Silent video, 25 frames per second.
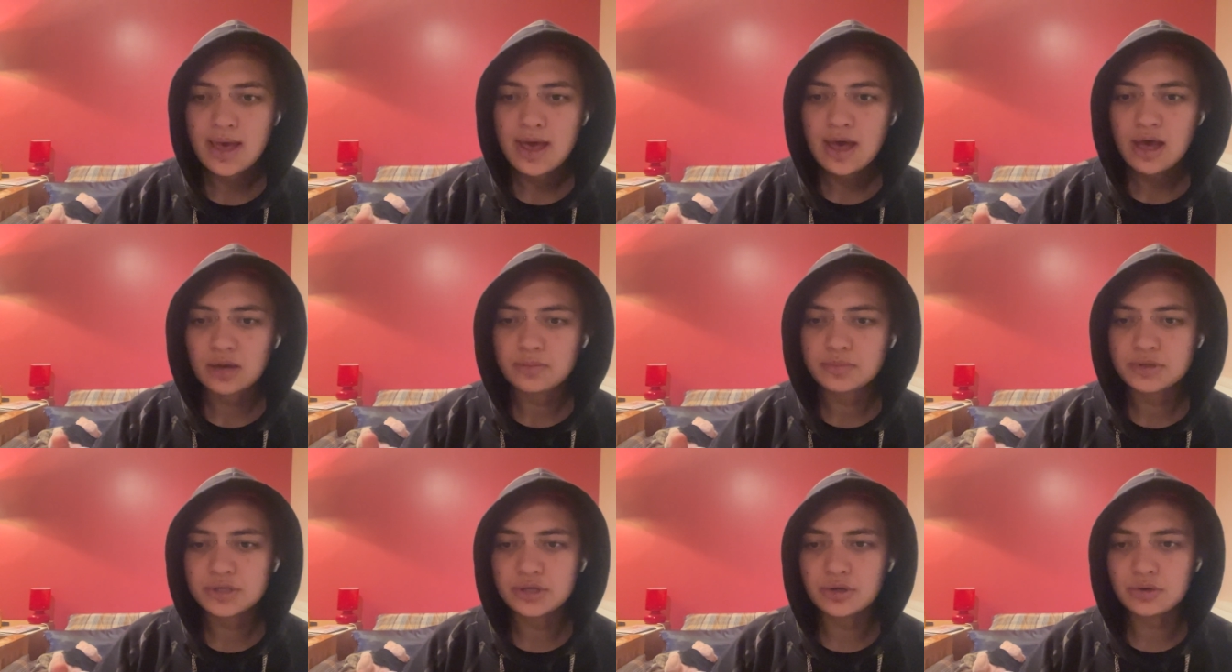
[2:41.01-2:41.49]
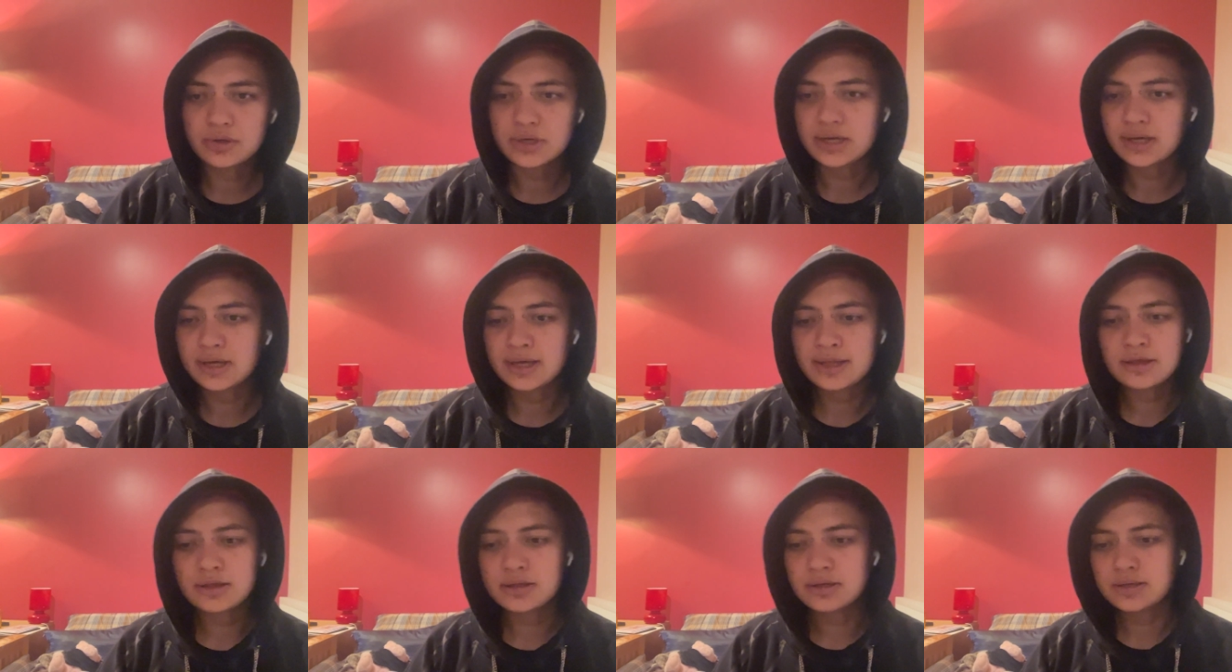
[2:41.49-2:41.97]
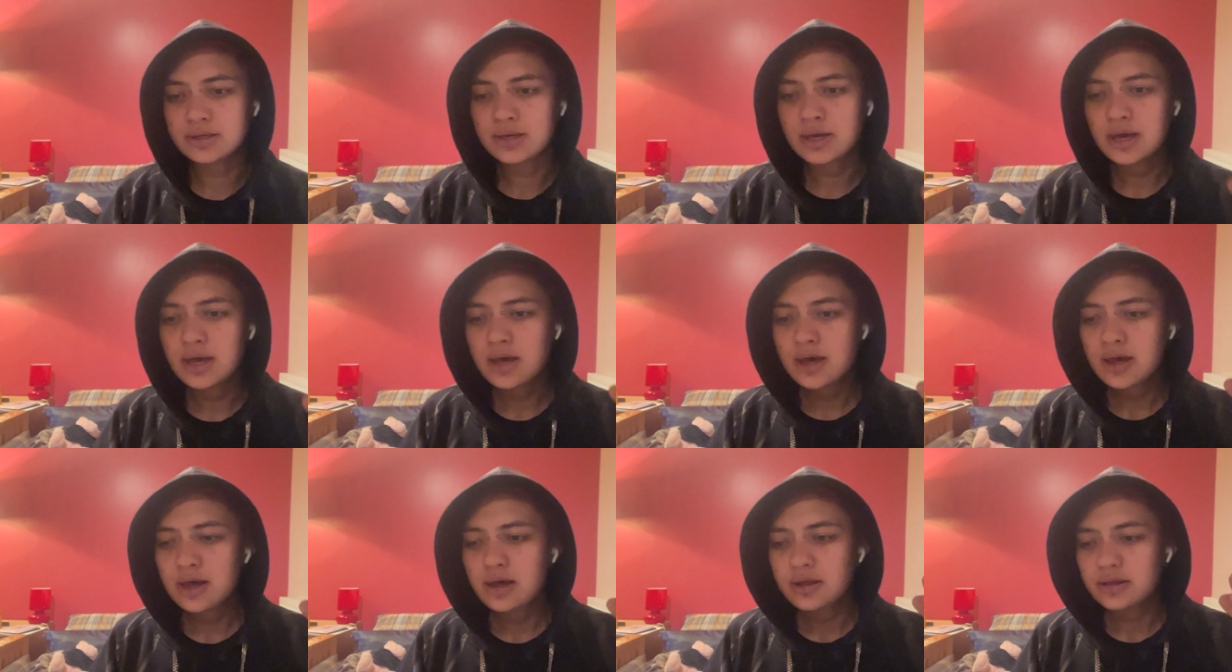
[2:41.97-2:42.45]
I'm soaking in the,
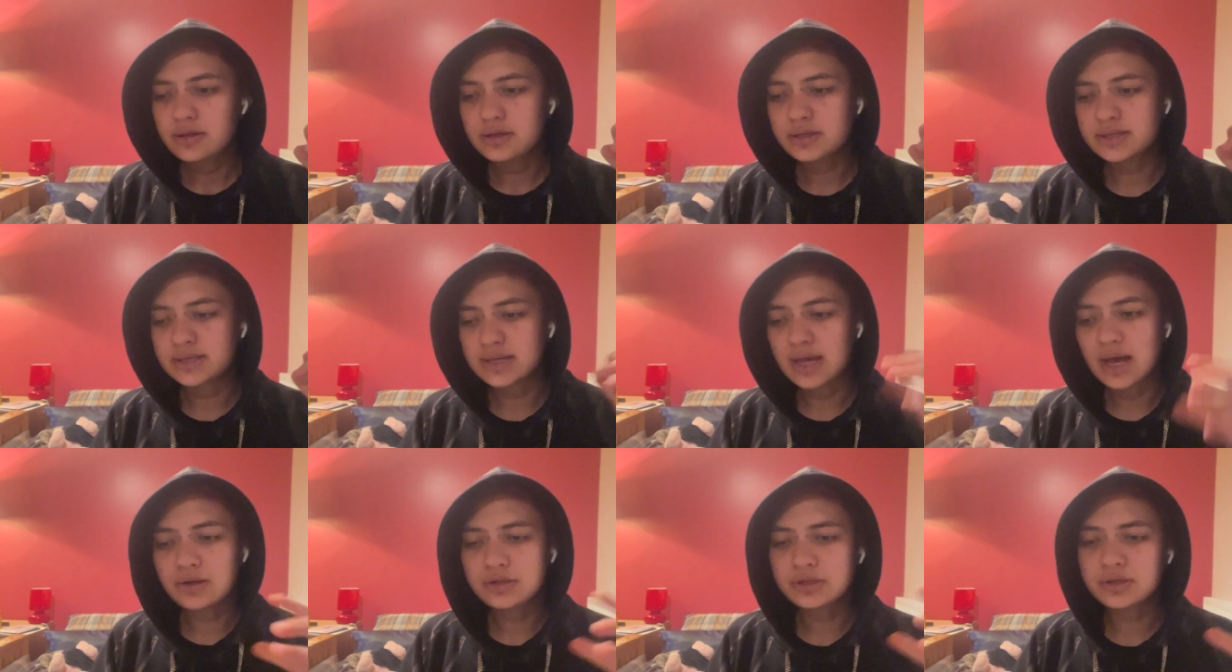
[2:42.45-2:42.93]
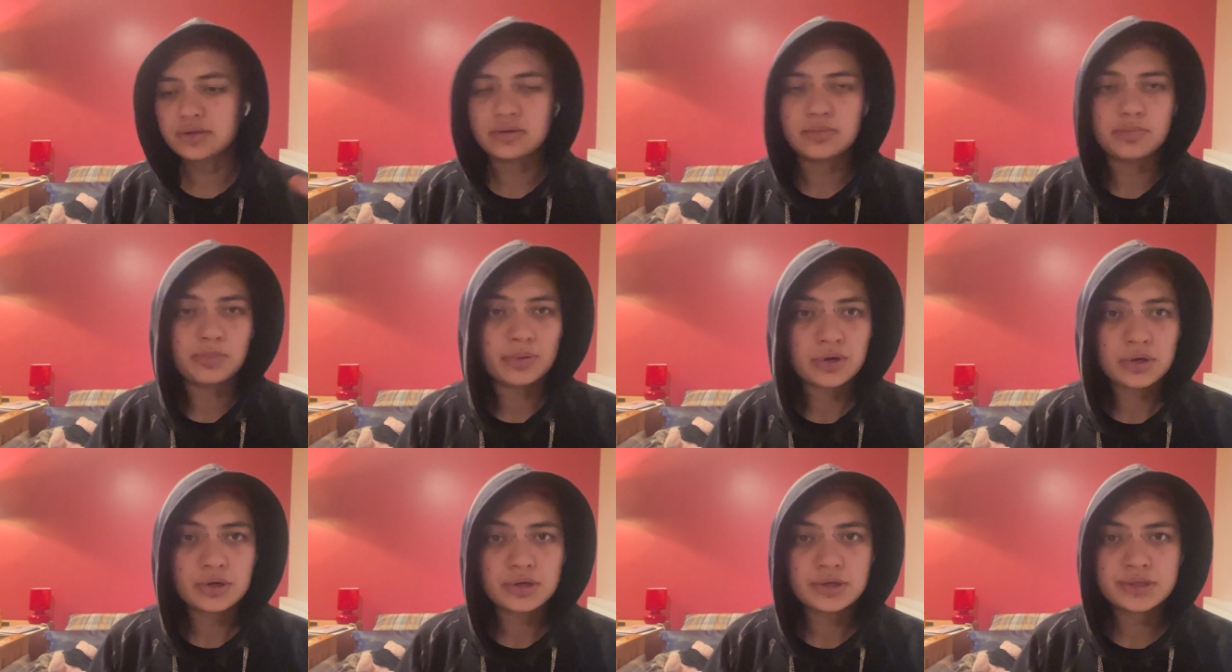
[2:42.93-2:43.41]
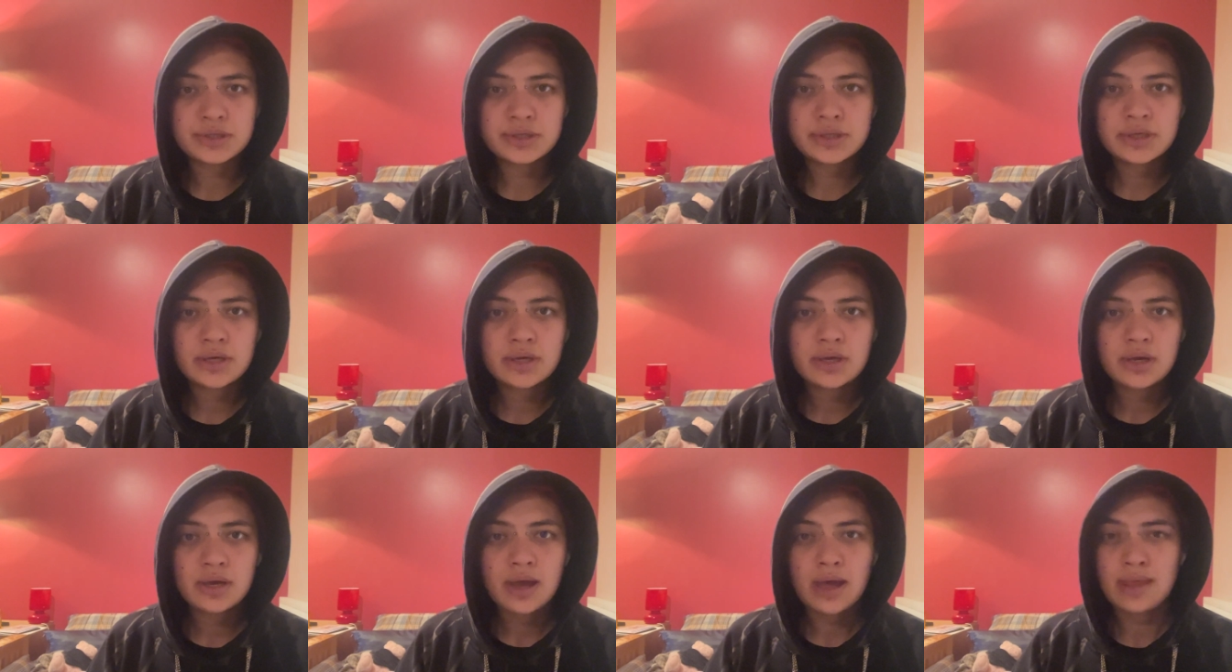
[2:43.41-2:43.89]
the sounds of the birds
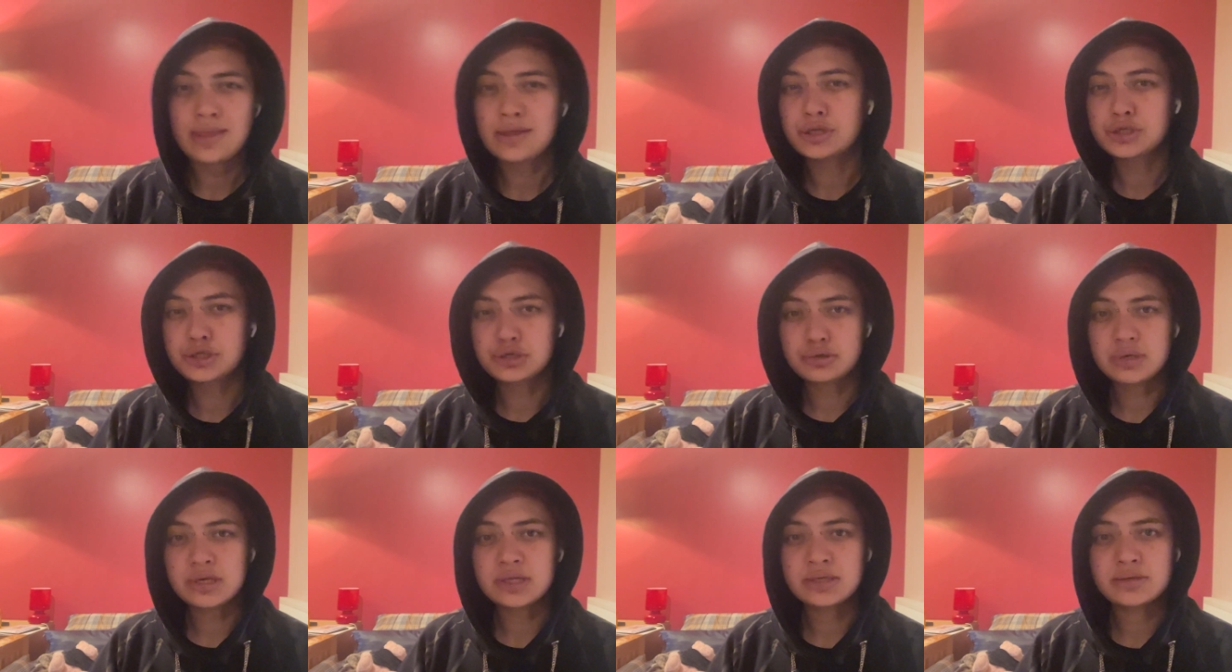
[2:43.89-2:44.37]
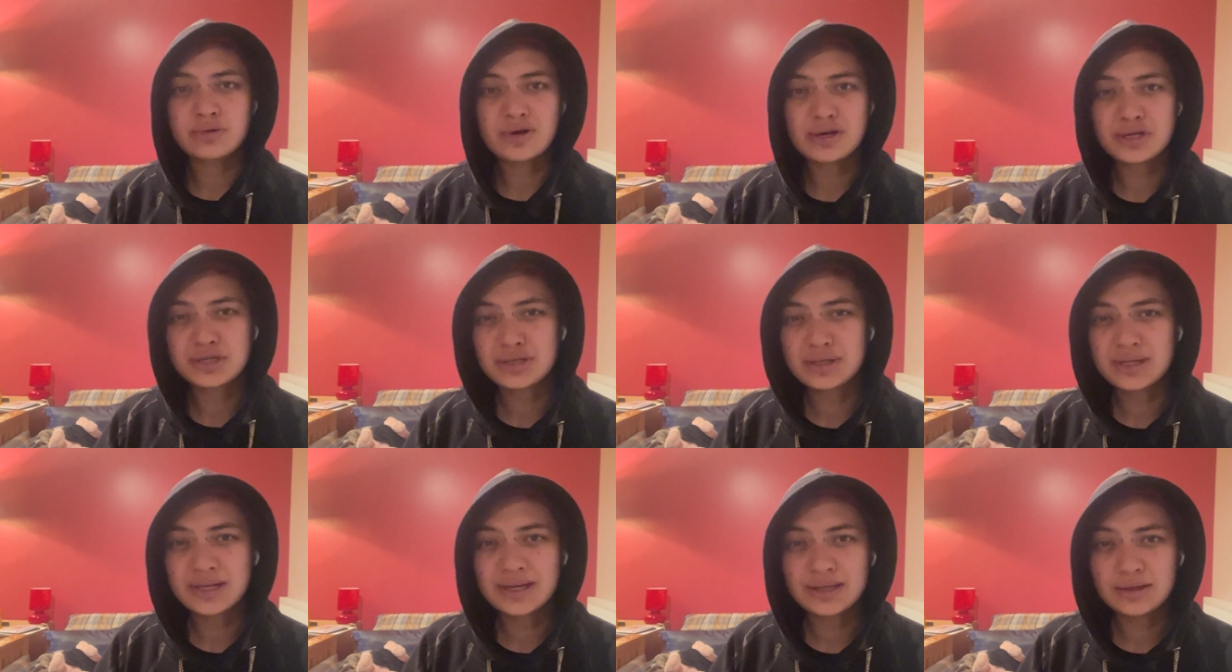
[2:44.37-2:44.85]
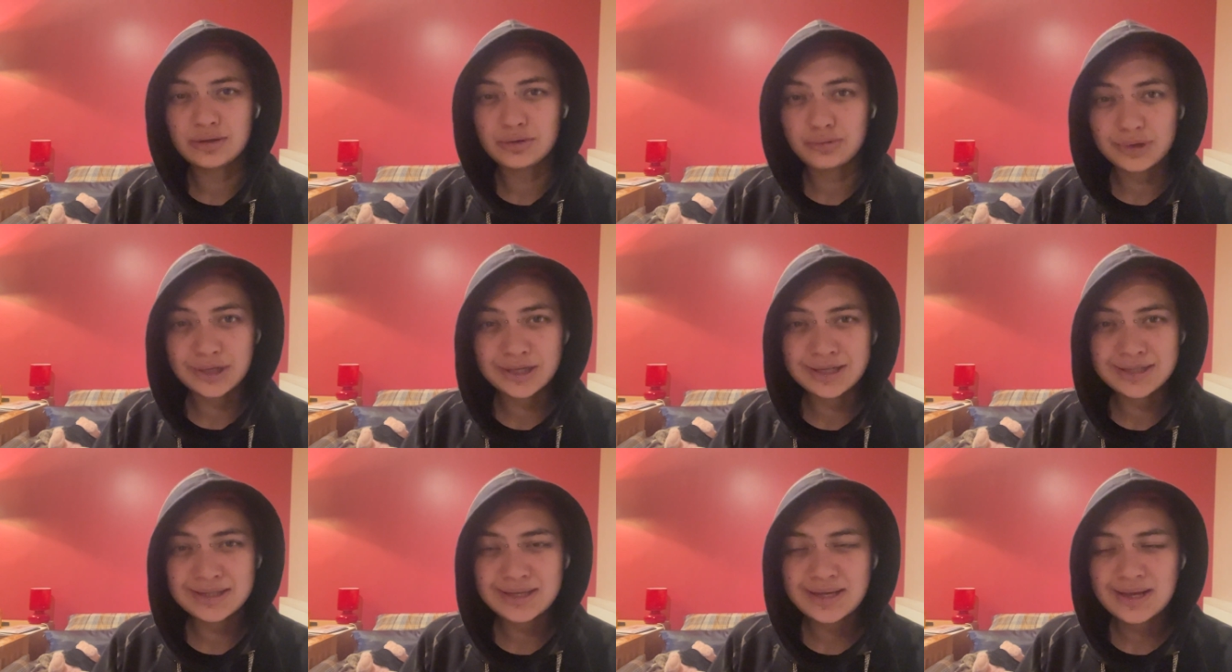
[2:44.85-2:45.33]
and the trees rustling in the
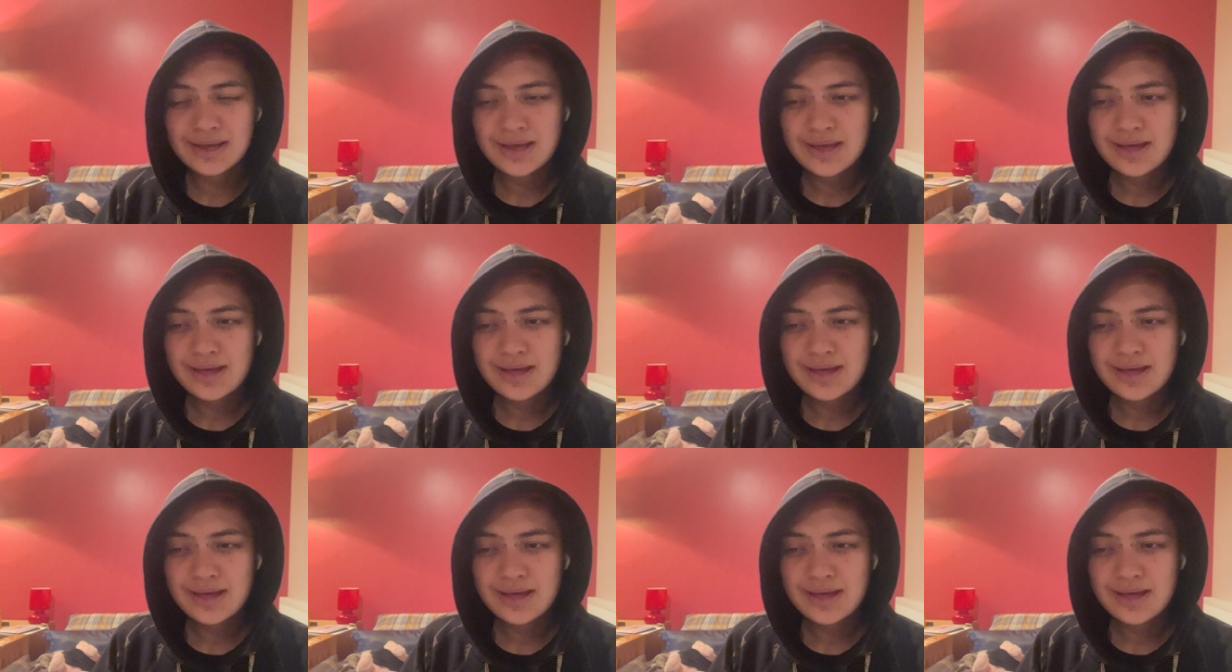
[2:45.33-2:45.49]
wind.